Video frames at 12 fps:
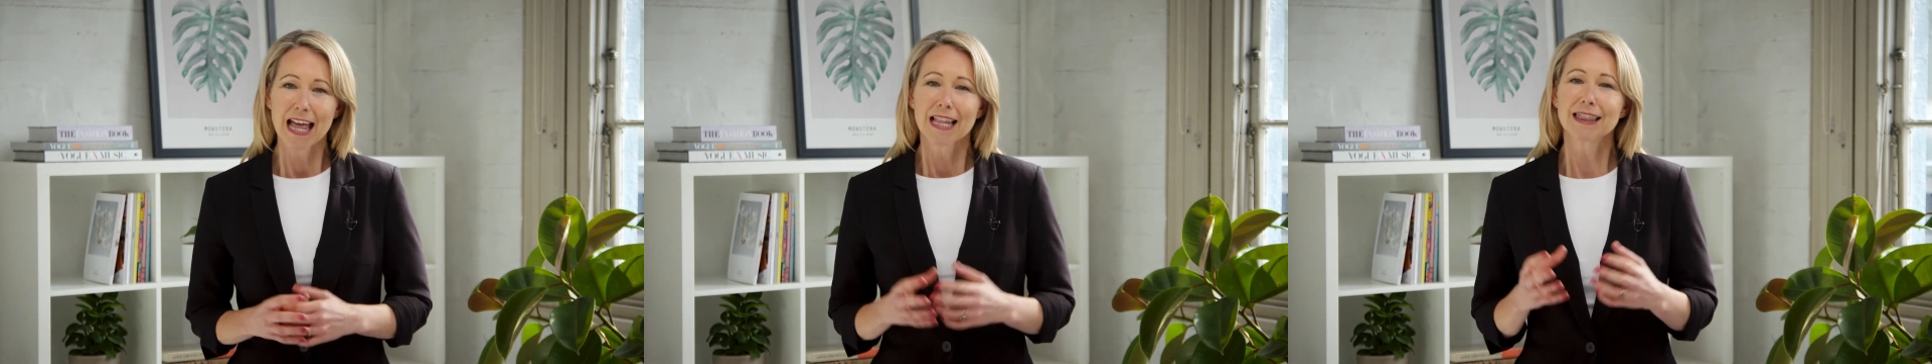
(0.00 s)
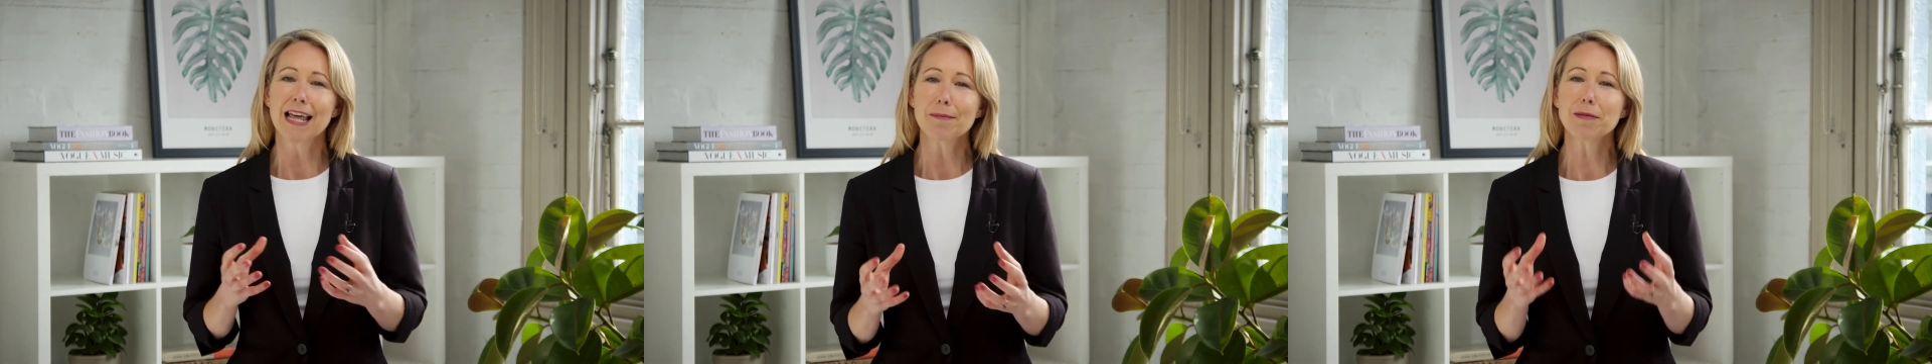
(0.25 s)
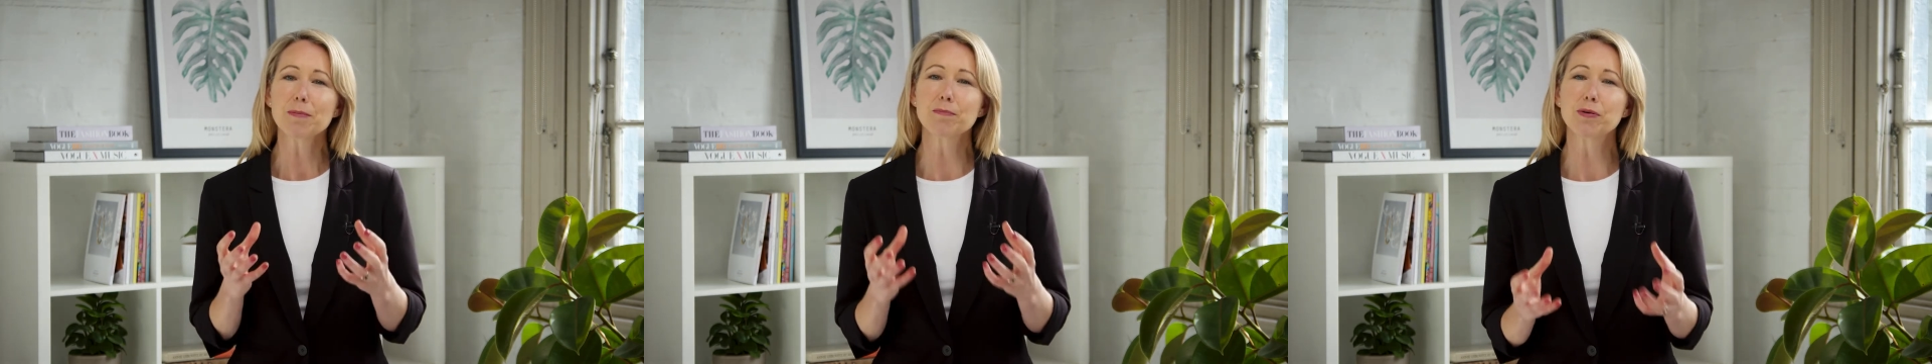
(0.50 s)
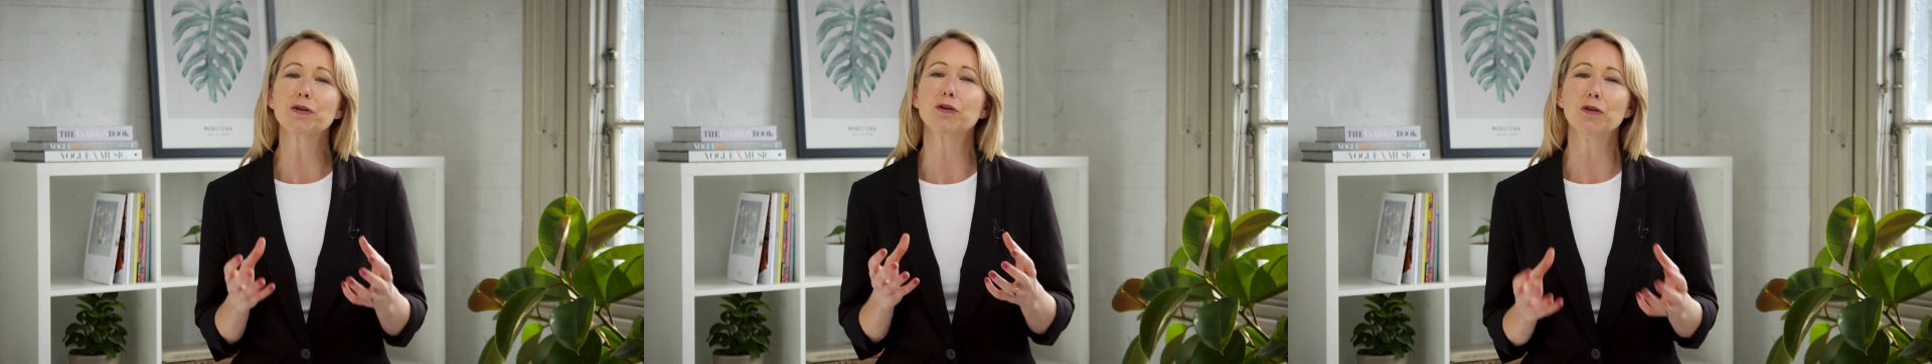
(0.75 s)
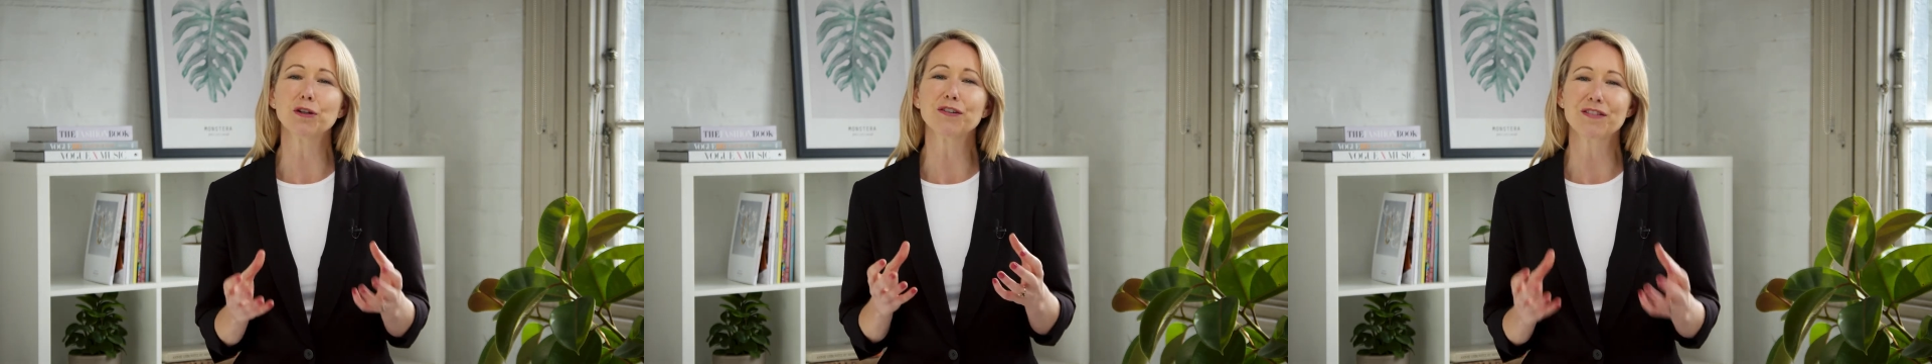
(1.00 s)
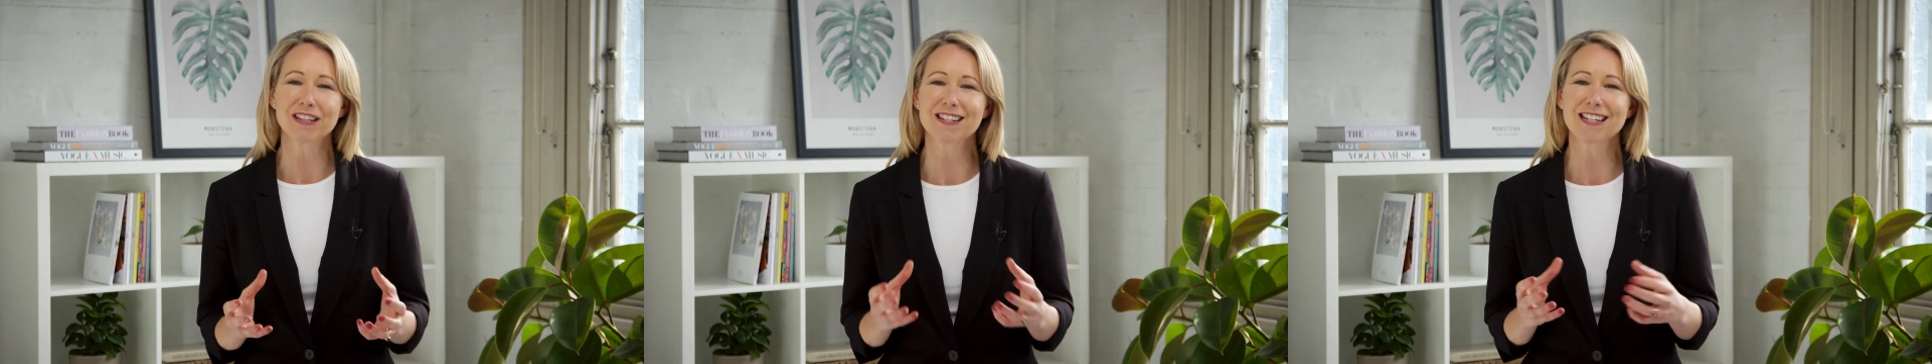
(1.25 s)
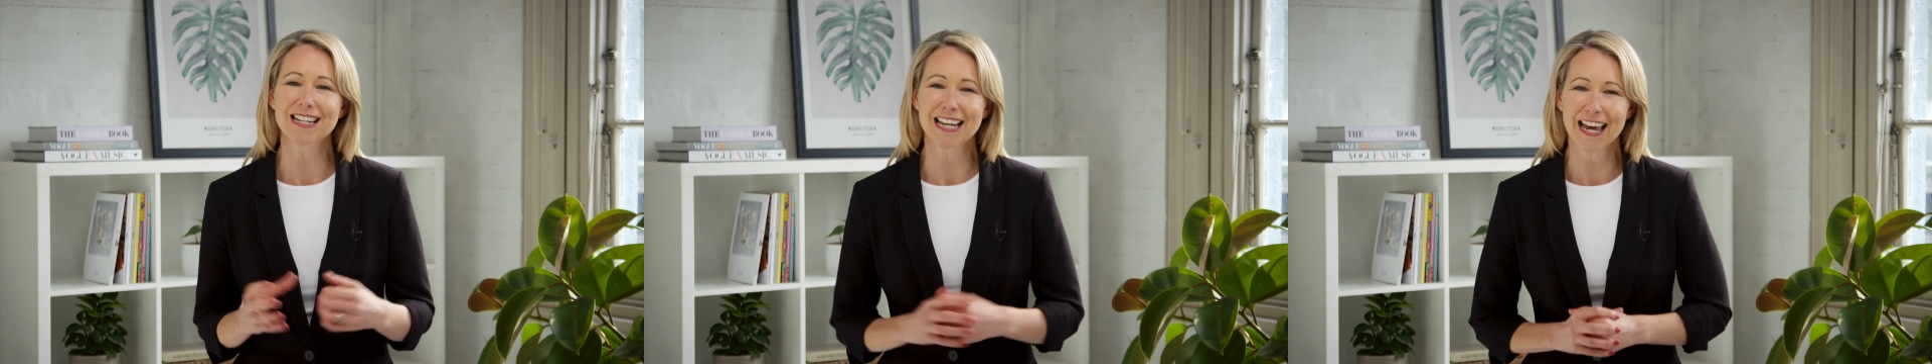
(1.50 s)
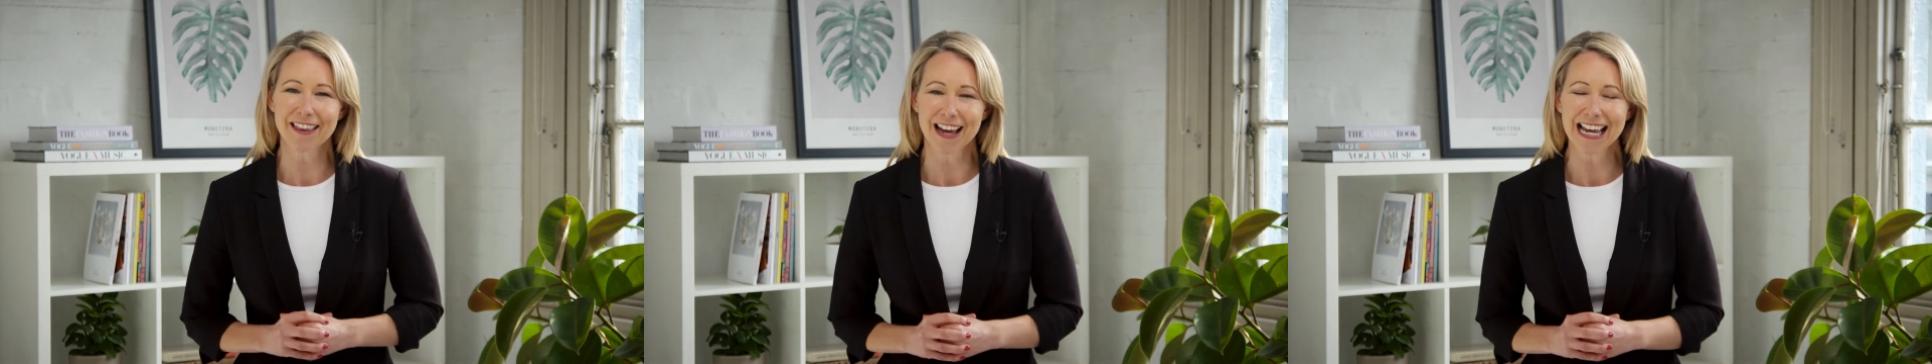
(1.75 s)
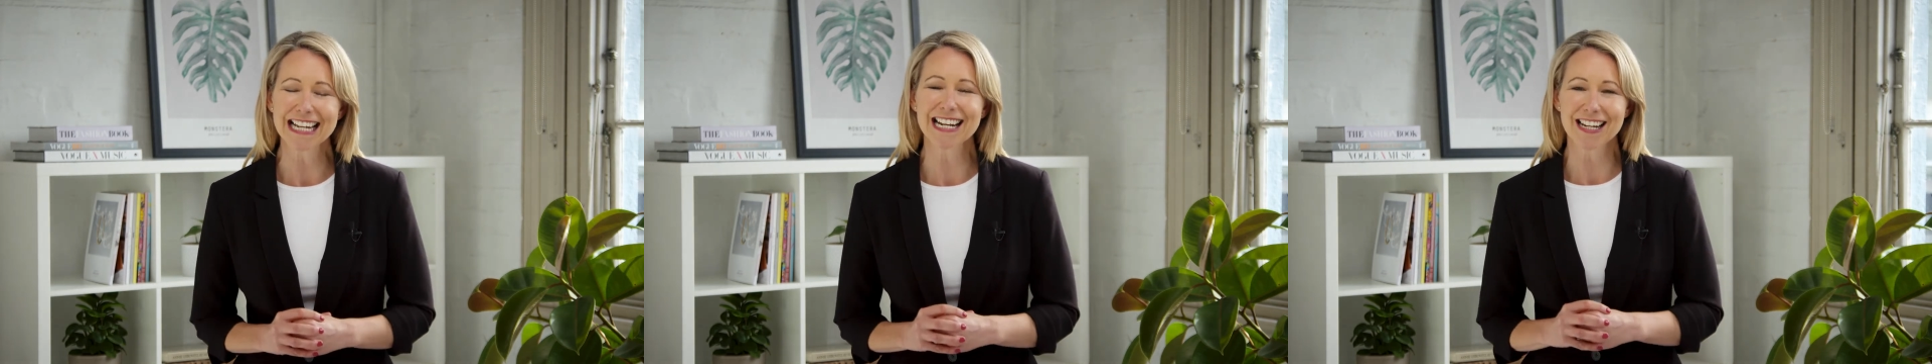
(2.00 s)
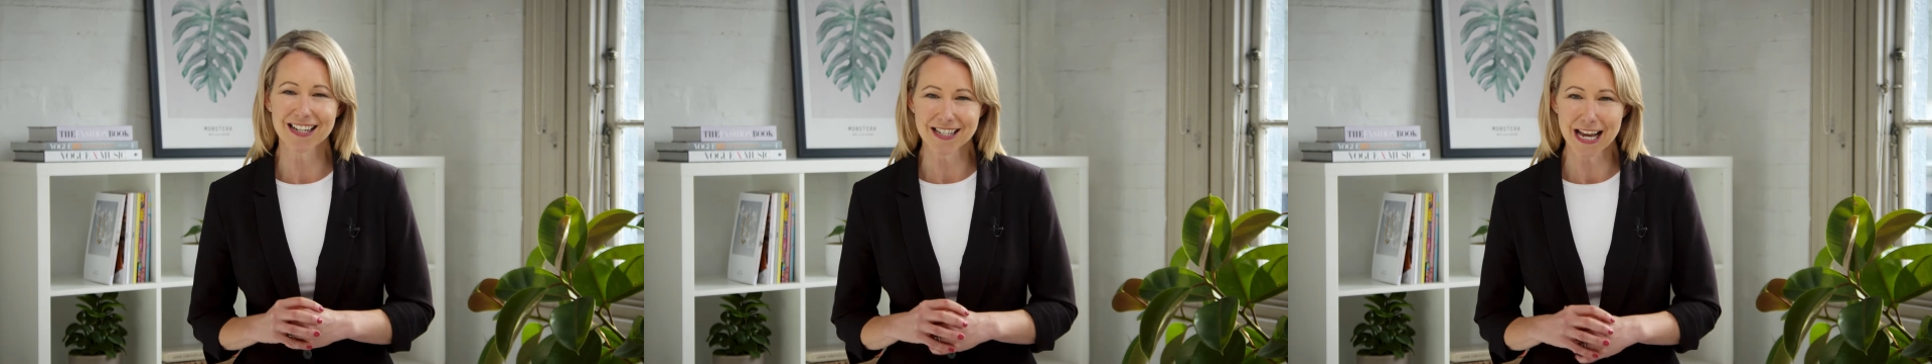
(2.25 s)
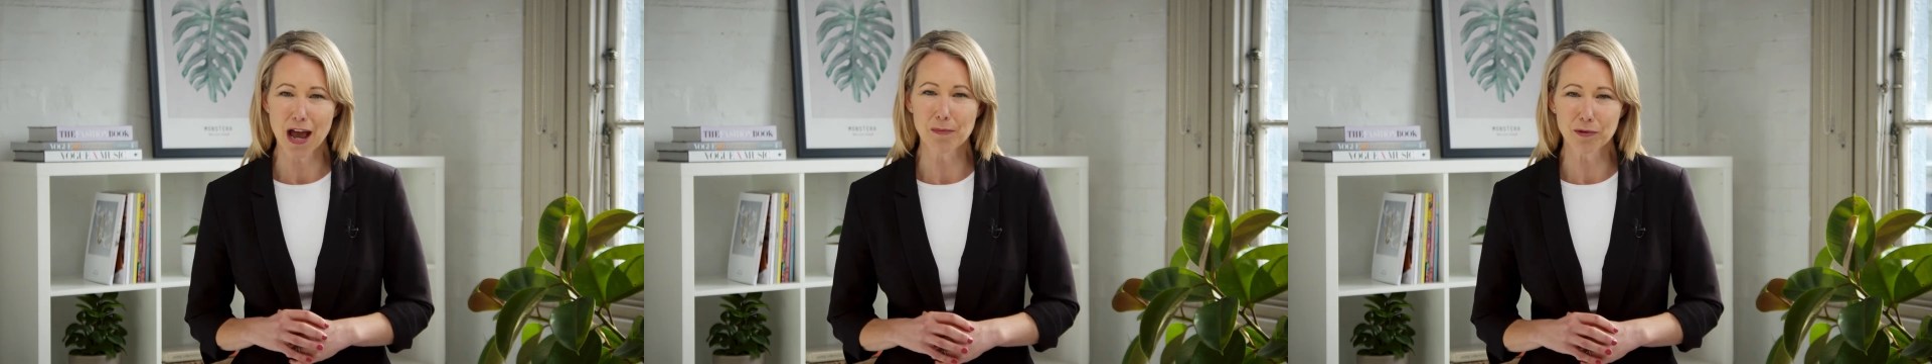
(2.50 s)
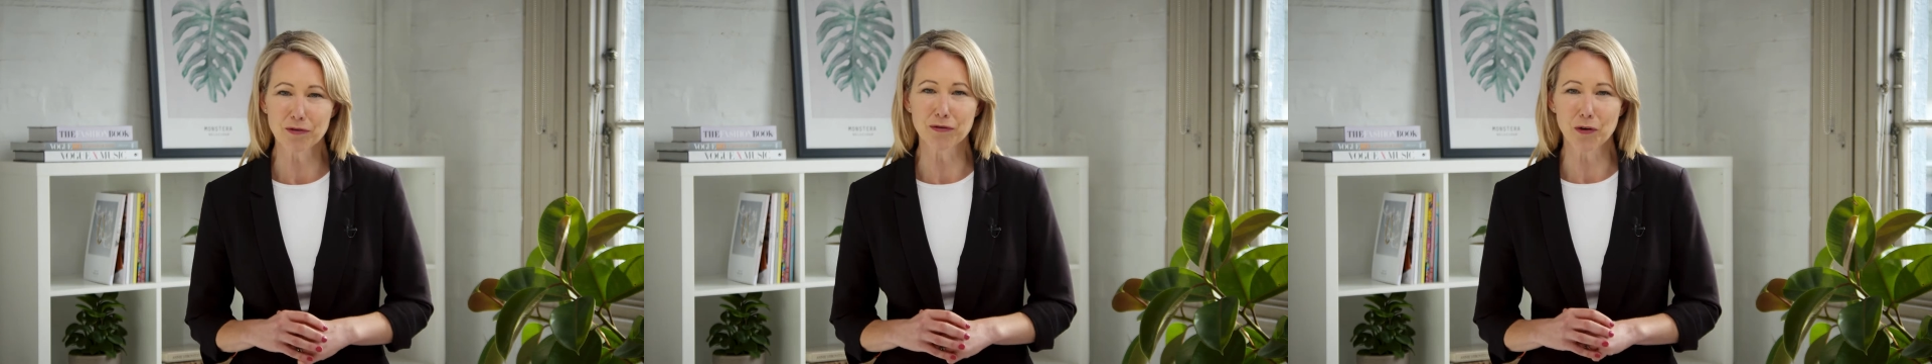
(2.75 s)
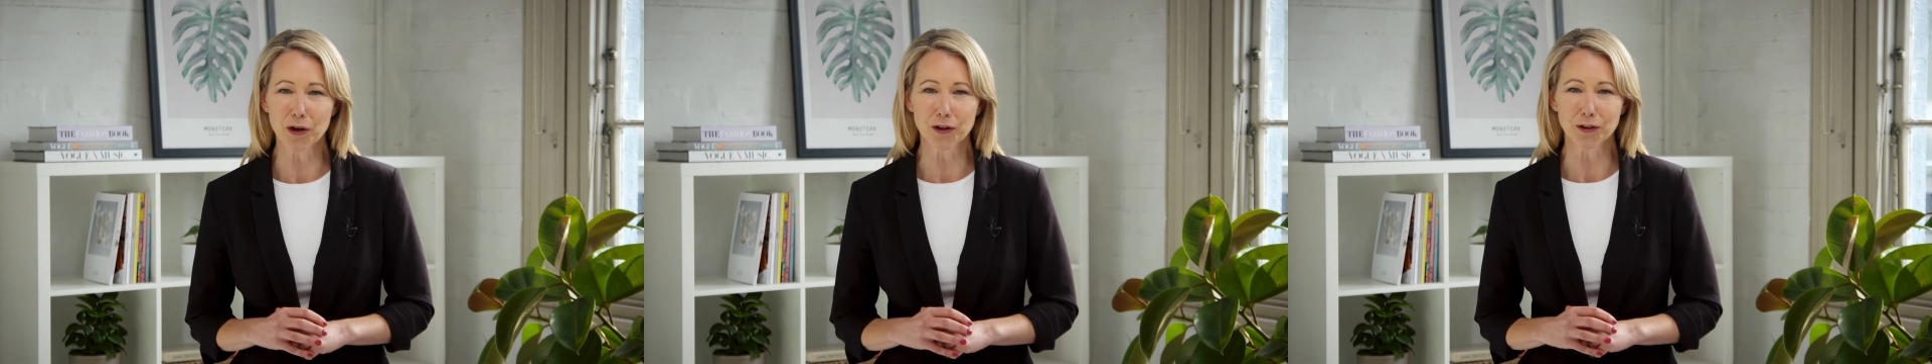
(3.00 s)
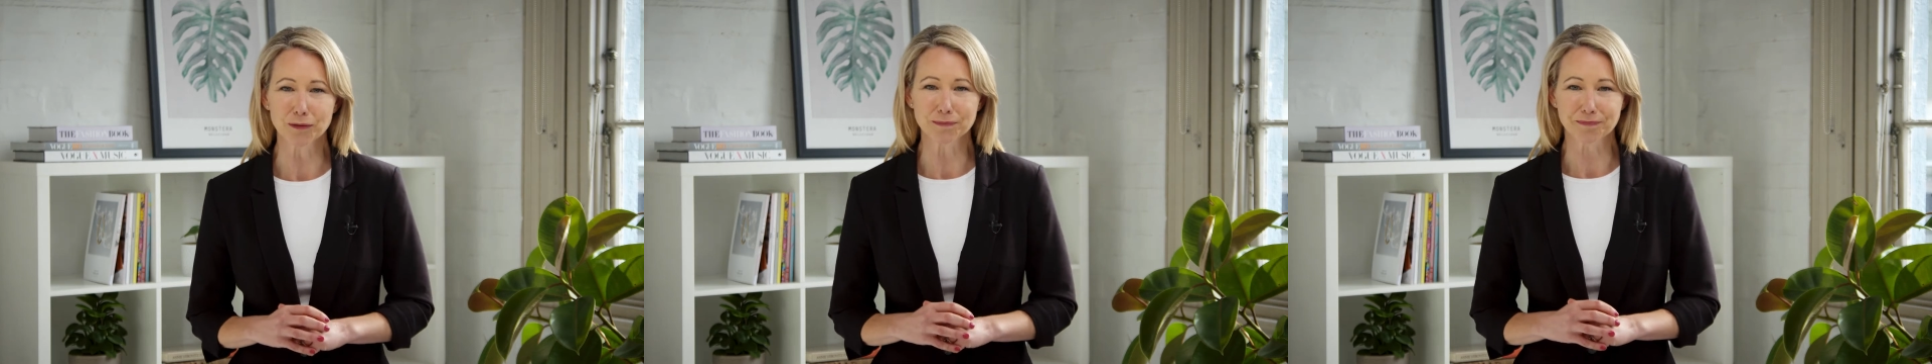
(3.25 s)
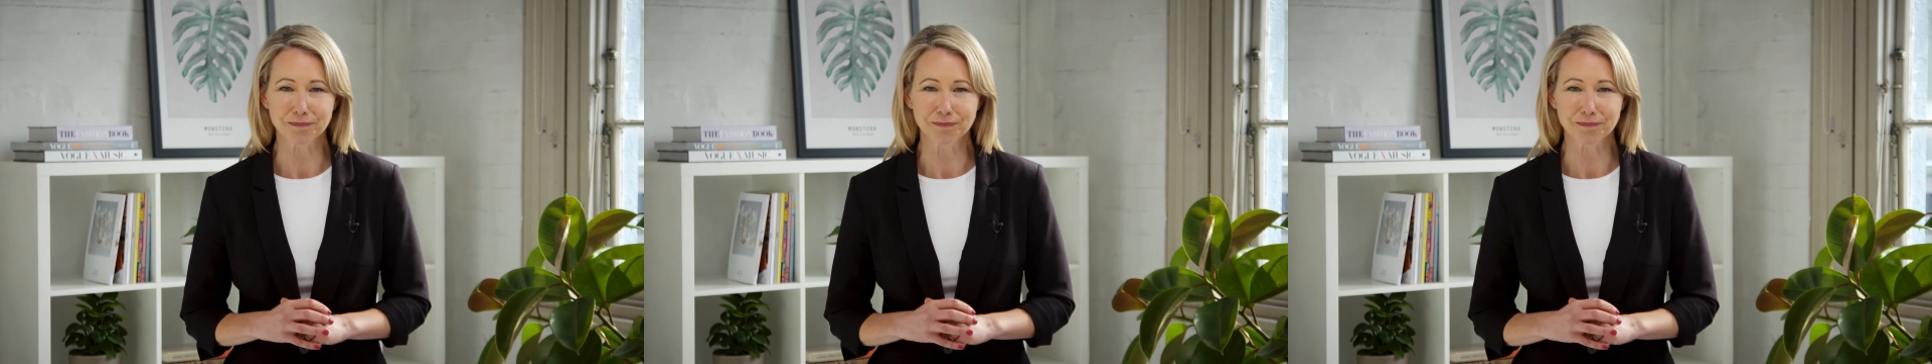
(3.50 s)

Let me put all of this together in an example for you.